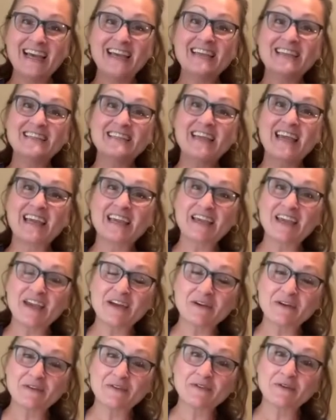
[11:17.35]
Take
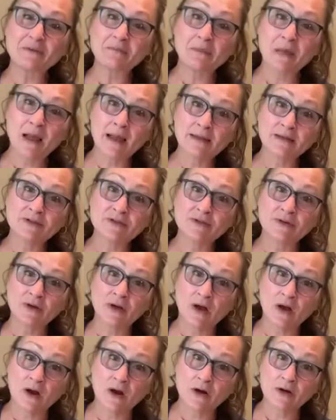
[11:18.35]
care of your mind, your
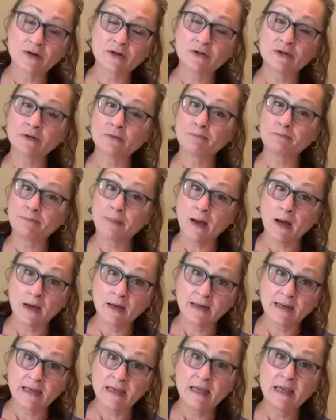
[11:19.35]
heart, your
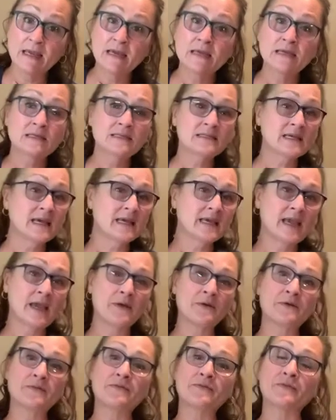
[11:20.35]
body. Take
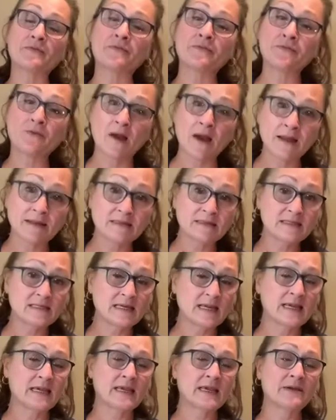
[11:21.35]
care of your friends.
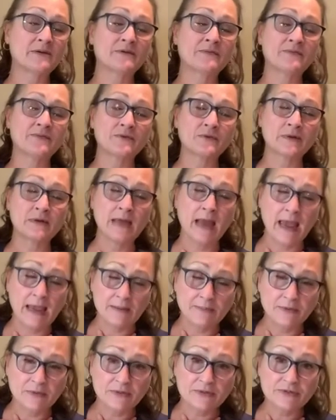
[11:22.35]
Take care of your
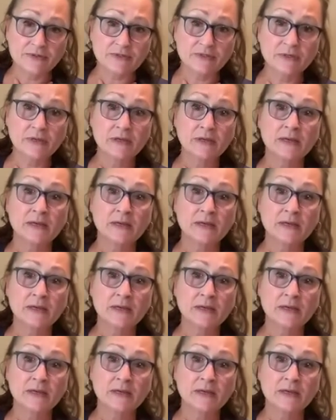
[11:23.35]
neighbors.